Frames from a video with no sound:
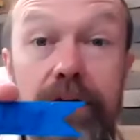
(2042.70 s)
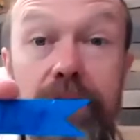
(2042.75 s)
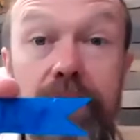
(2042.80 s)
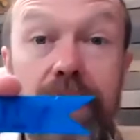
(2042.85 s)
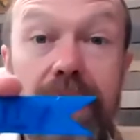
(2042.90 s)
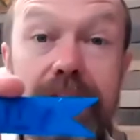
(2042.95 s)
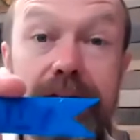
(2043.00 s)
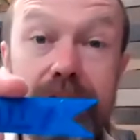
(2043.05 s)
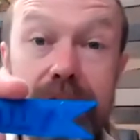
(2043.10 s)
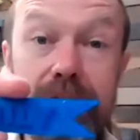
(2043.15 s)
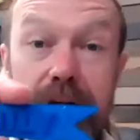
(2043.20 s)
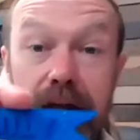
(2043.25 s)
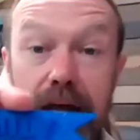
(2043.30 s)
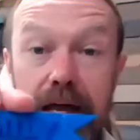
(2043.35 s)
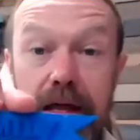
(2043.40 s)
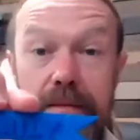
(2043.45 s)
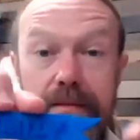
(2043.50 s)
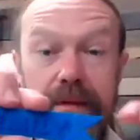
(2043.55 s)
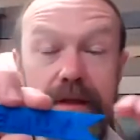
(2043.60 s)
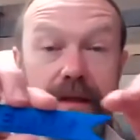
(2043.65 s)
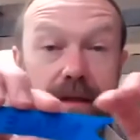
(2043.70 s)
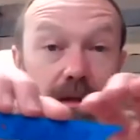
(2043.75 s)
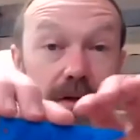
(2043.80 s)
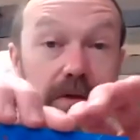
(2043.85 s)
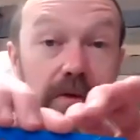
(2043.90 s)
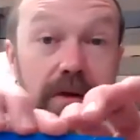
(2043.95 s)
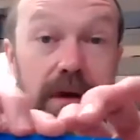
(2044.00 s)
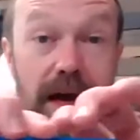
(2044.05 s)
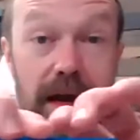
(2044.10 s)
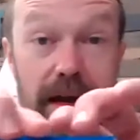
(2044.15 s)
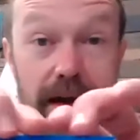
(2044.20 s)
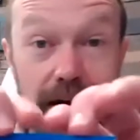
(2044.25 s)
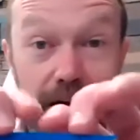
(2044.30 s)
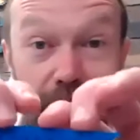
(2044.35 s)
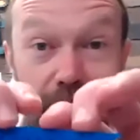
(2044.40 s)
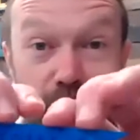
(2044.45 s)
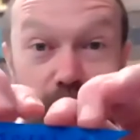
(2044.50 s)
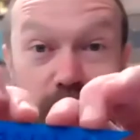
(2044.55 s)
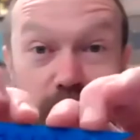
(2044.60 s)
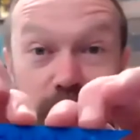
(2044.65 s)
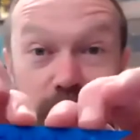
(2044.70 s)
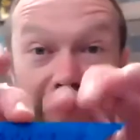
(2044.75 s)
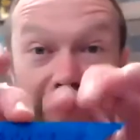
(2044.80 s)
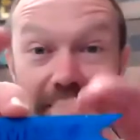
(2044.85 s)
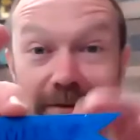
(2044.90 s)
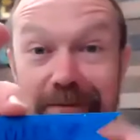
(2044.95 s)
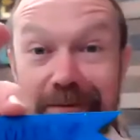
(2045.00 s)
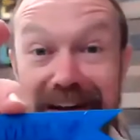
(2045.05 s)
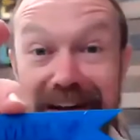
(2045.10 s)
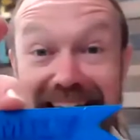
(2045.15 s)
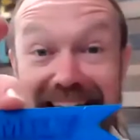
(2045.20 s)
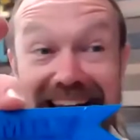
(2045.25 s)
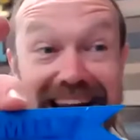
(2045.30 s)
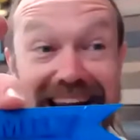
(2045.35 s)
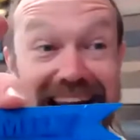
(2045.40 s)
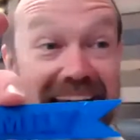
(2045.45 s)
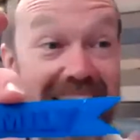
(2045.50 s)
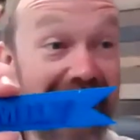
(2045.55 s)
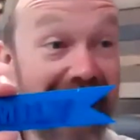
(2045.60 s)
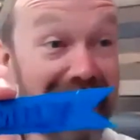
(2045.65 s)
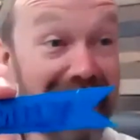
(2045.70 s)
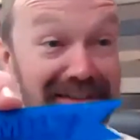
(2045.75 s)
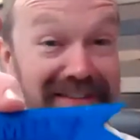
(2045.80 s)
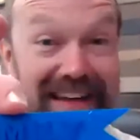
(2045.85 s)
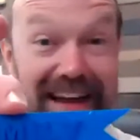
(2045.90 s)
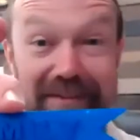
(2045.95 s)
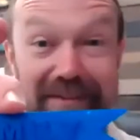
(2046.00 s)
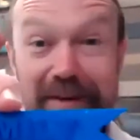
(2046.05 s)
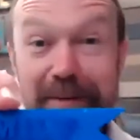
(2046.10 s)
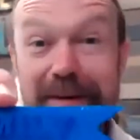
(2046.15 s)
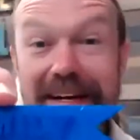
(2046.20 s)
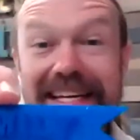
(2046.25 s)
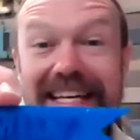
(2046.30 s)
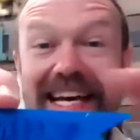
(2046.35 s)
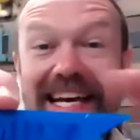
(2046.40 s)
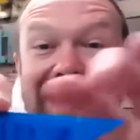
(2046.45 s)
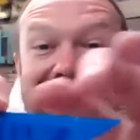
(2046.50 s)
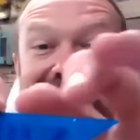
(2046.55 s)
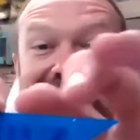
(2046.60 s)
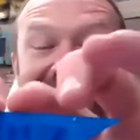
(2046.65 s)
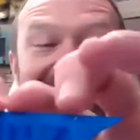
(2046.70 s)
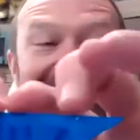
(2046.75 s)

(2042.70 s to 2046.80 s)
your laser cut, but you kind of know what we have. Everybody has a